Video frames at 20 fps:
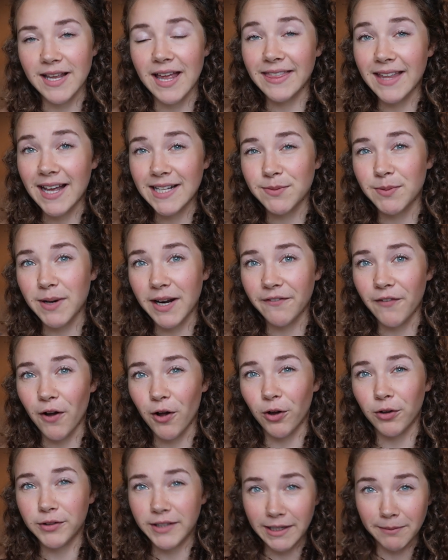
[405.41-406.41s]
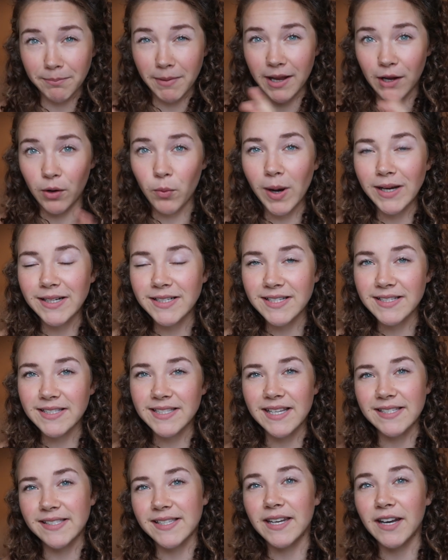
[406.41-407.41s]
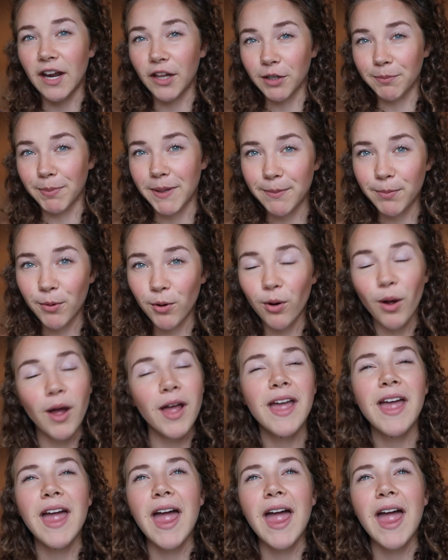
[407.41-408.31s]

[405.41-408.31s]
and that's when I followed like my acquaintances and other people,